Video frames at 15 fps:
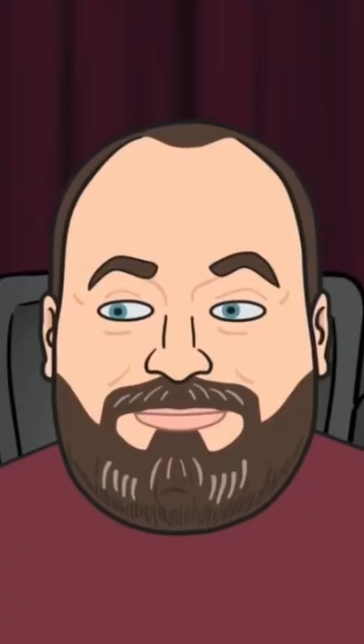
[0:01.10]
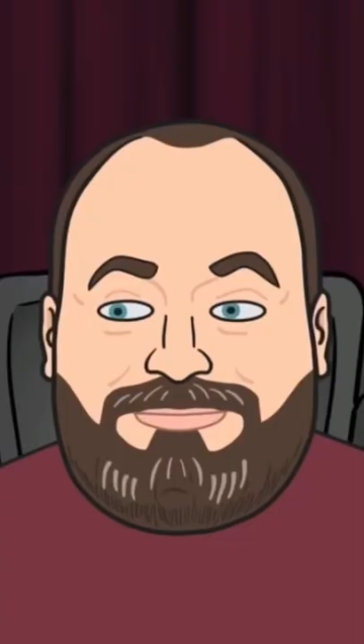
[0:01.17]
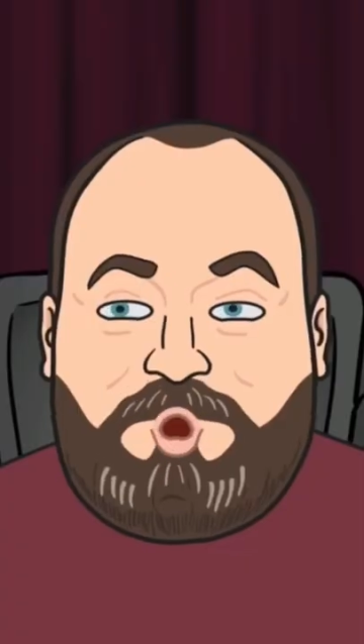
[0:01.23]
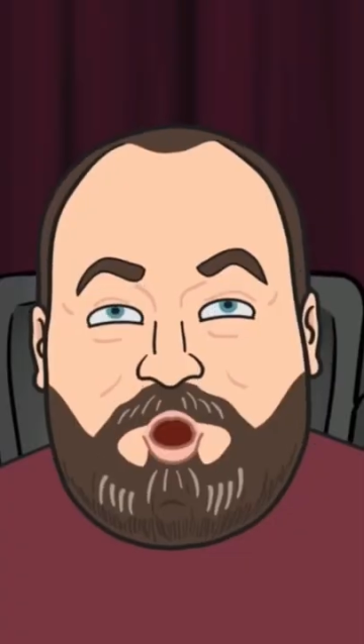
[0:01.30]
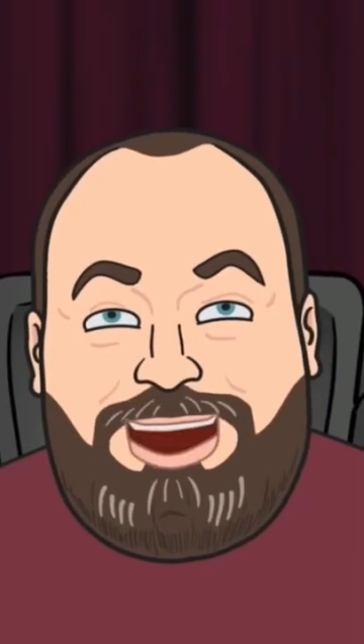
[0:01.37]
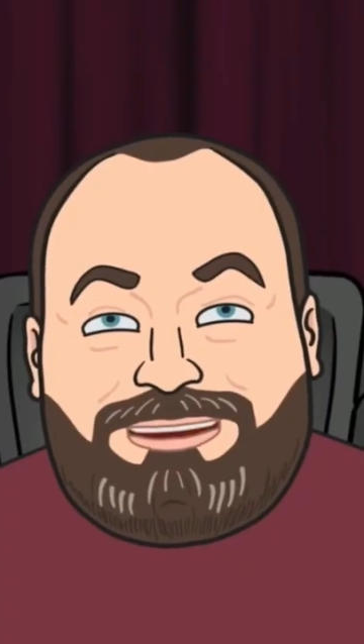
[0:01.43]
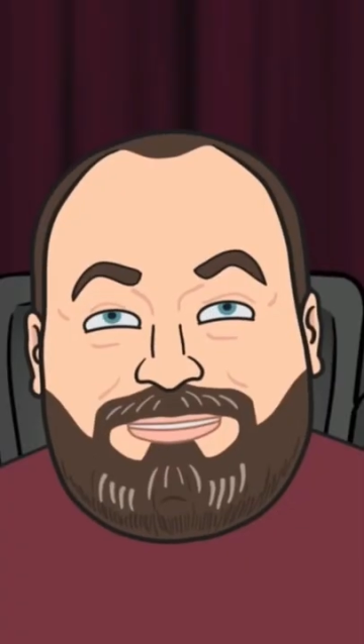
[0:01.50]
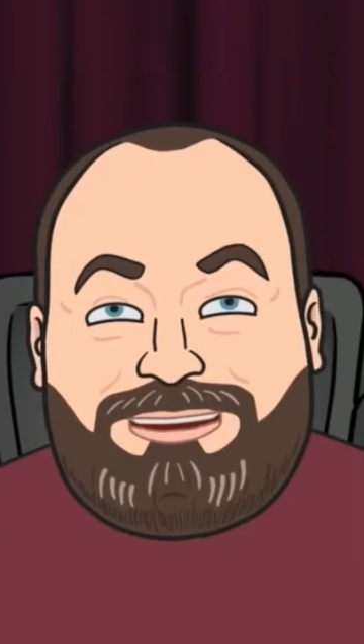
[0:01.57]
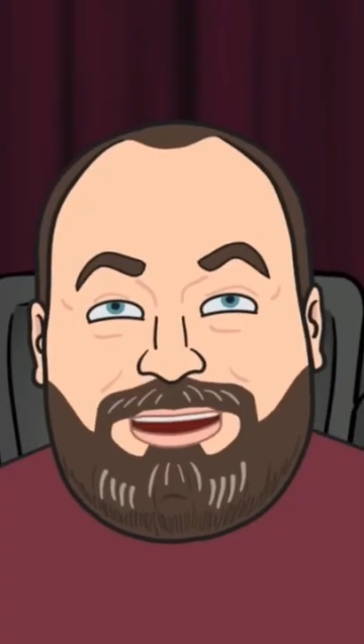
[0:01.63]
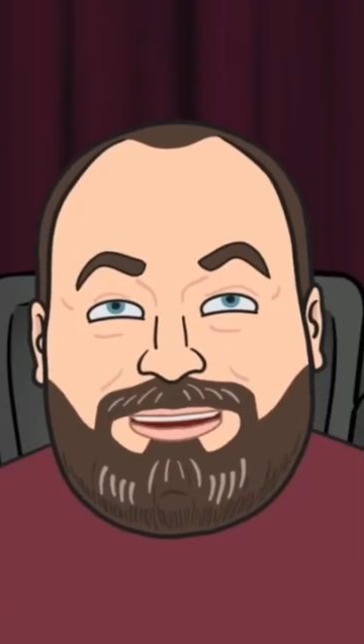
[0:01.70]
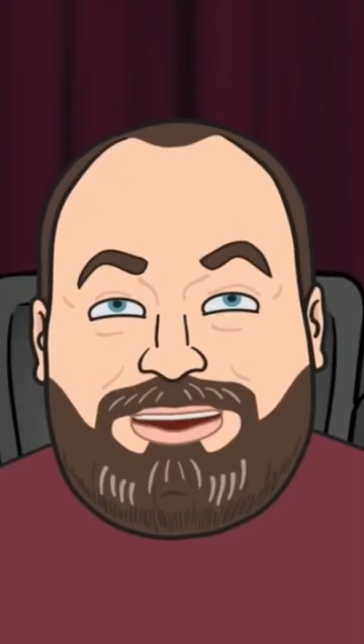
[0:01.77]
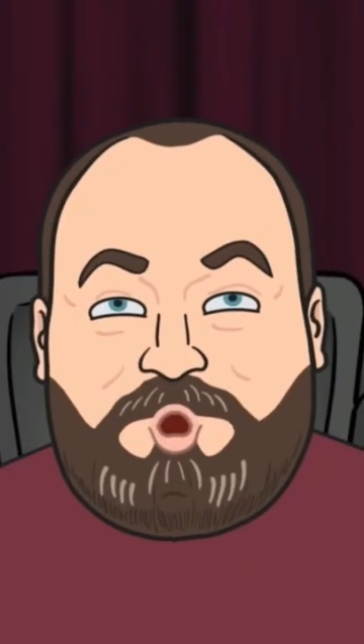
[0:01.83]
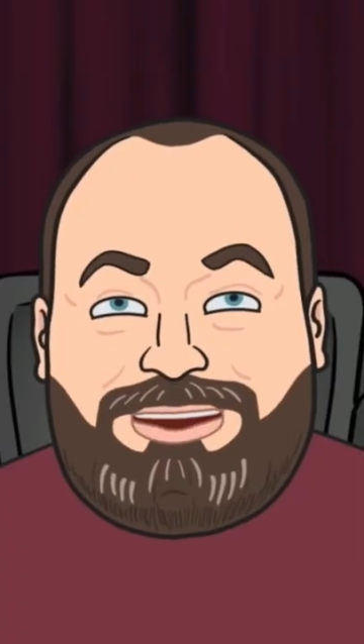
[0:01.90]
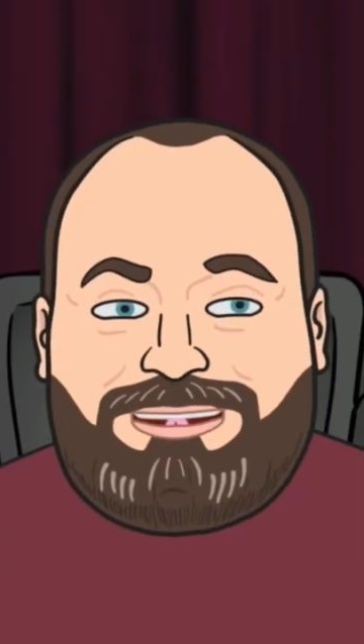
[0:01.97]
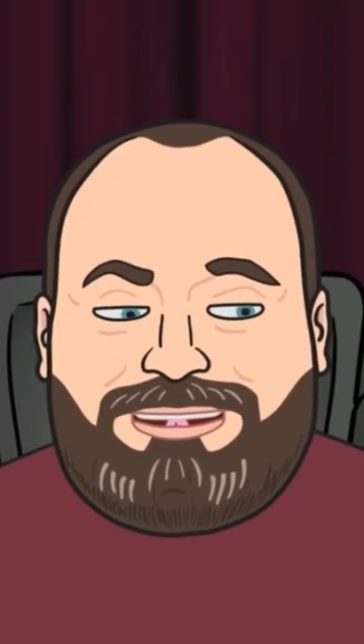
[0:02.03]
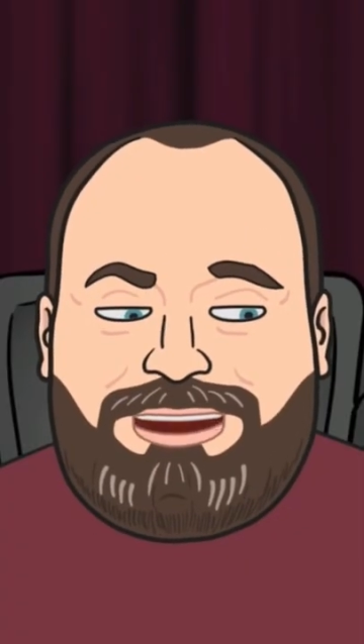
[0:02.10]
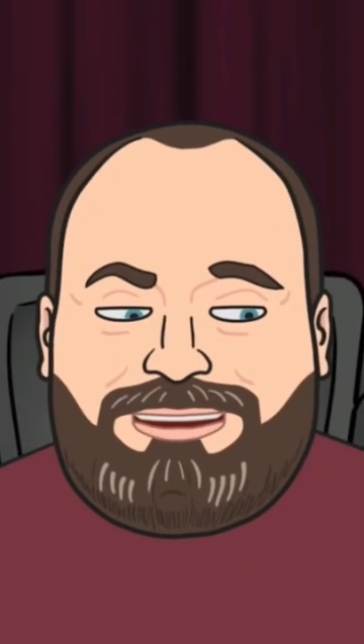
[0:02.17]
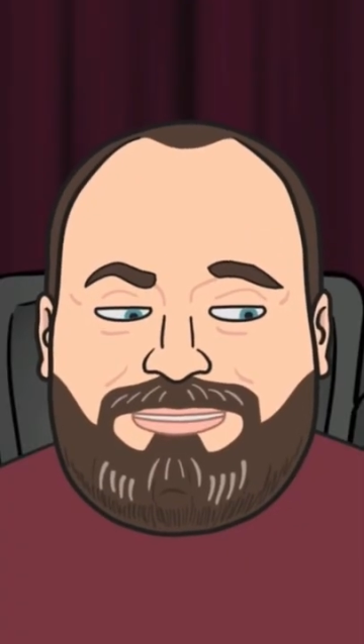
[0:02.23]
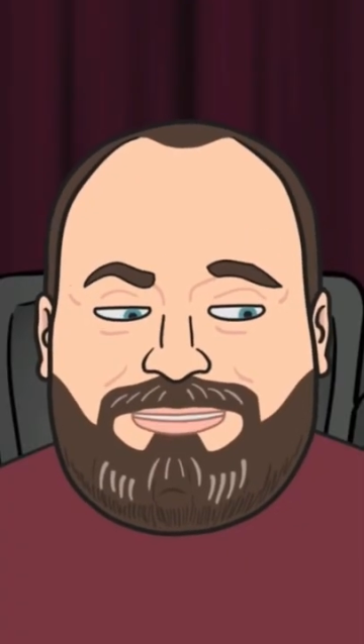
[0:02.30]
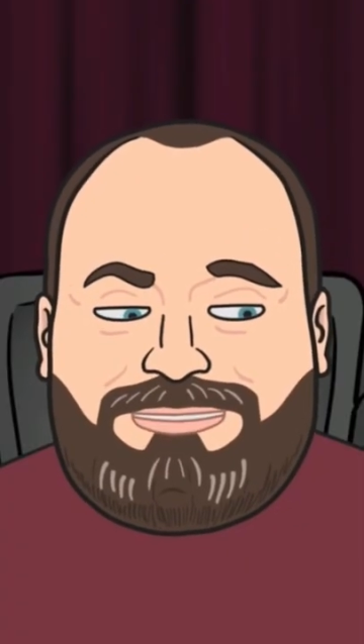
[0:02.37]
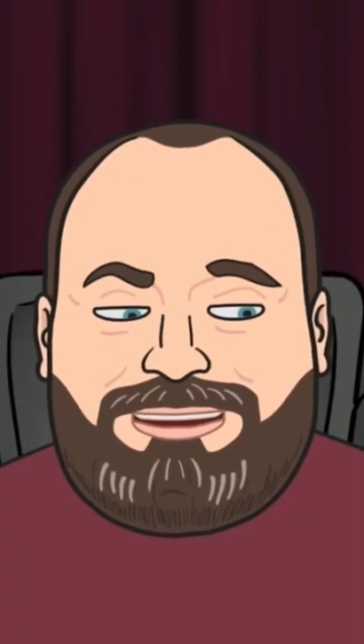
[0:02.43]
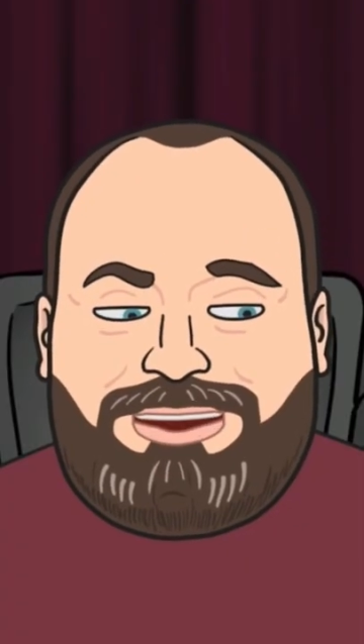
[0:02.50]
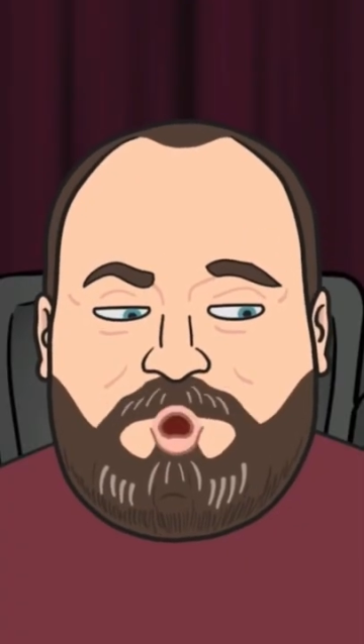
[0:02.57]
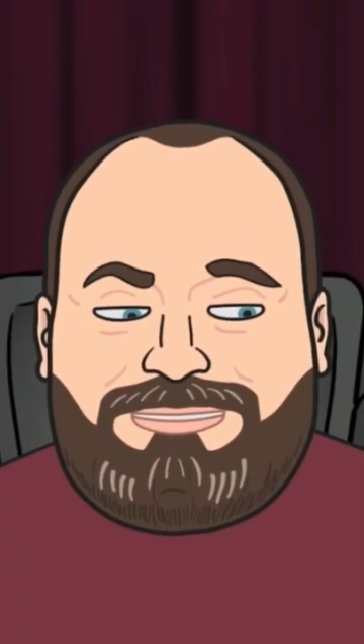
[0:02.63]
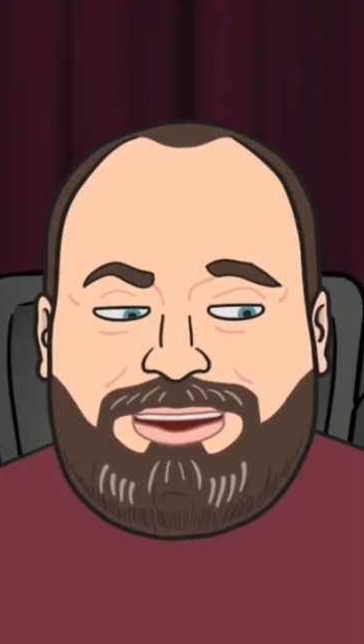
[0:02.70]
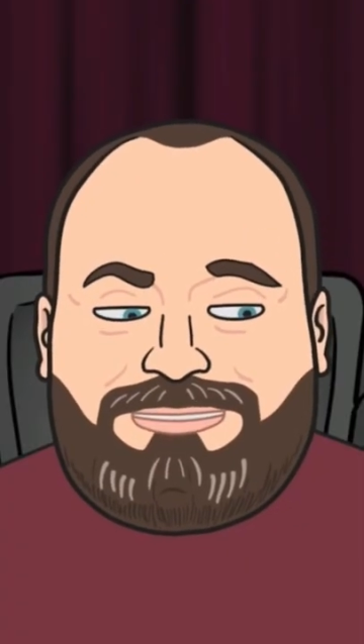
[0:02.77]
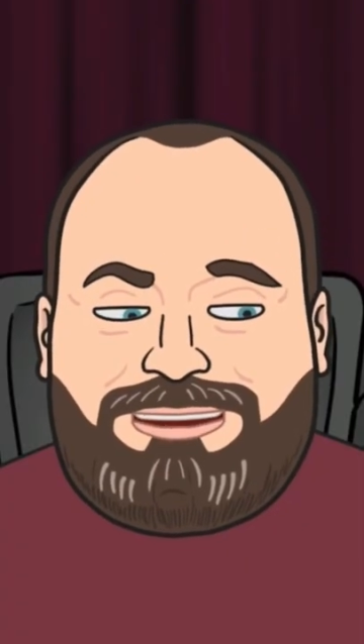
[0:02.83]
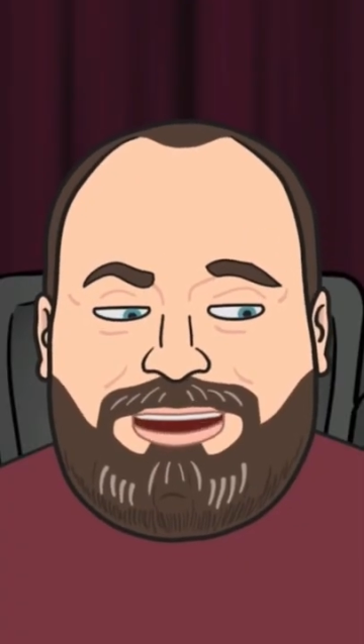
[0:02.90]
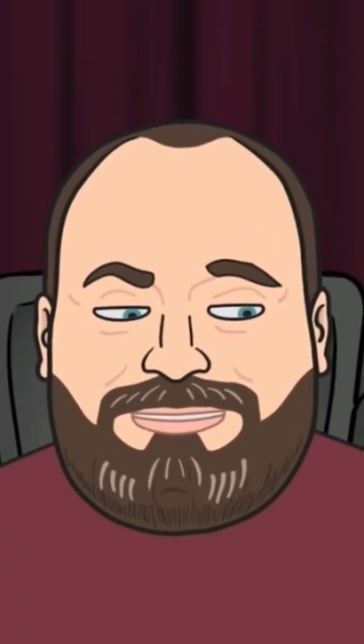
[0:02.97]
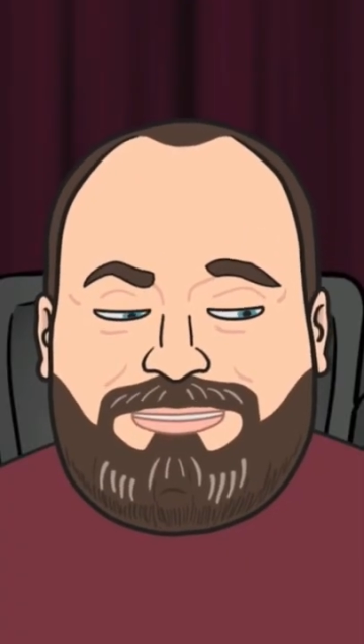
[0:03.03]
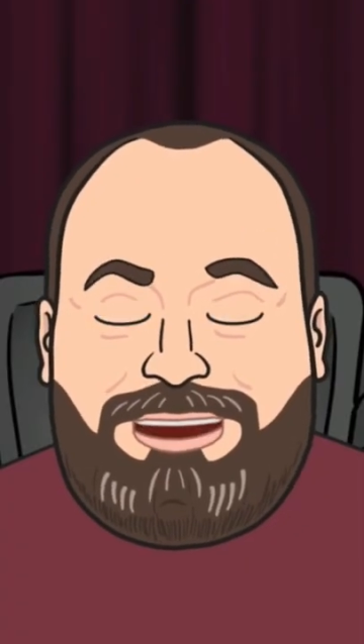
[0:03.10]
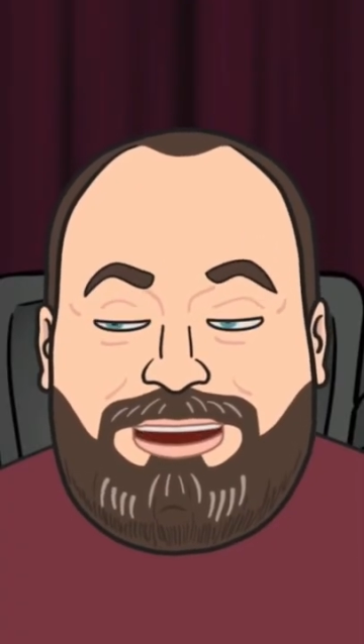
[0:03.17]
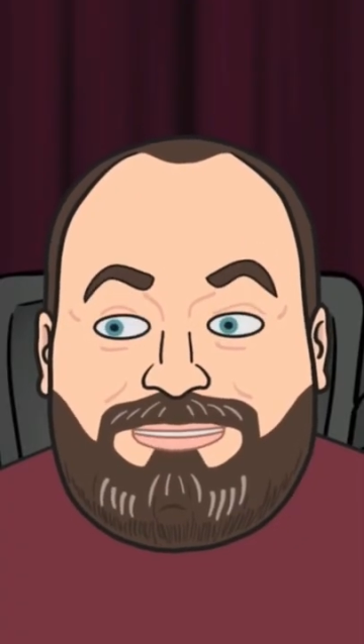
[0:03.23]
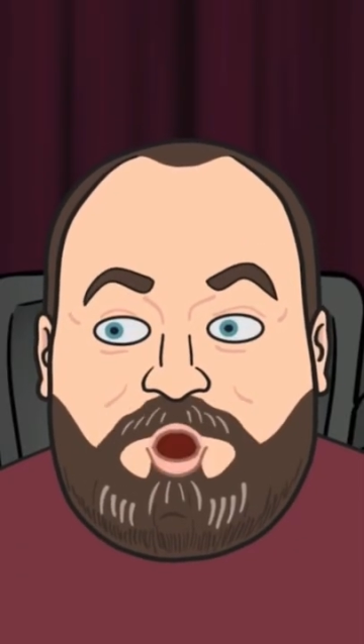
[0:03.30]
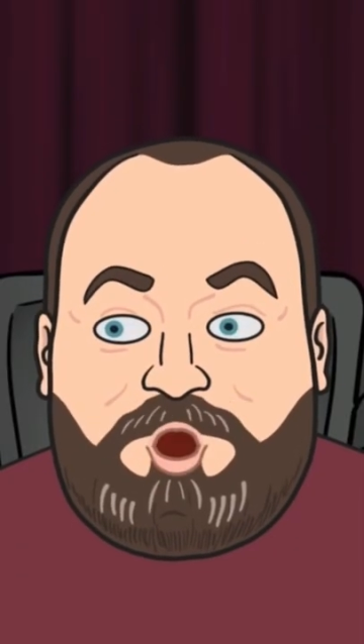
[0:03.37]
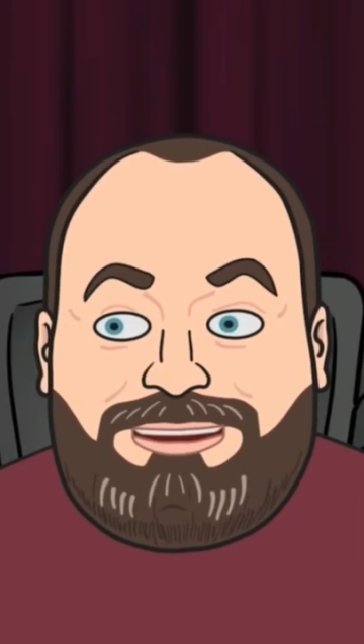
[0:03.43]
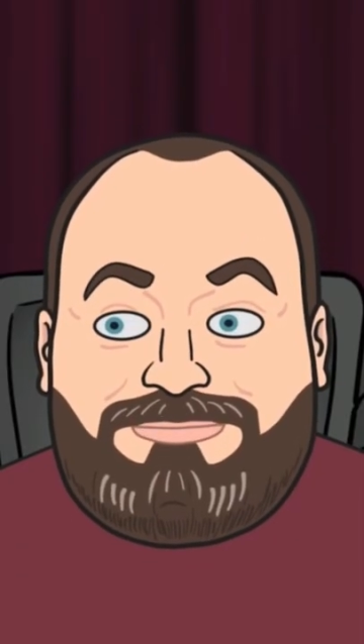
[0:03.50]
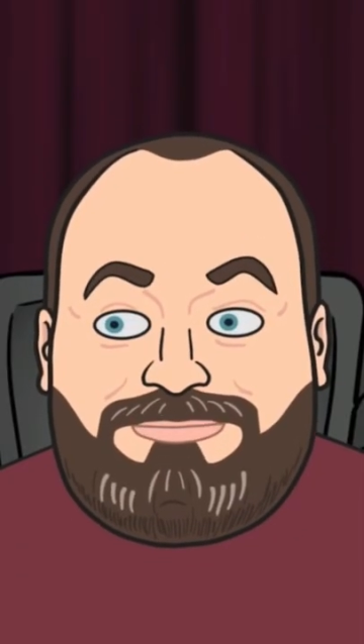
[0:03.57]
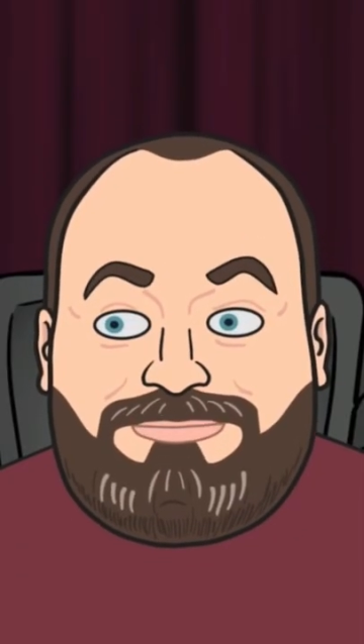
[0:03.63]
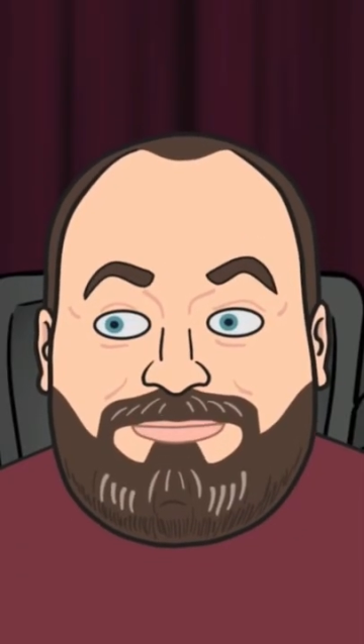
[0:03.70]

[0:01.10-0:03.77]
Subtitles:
what made you think you could get a tiger?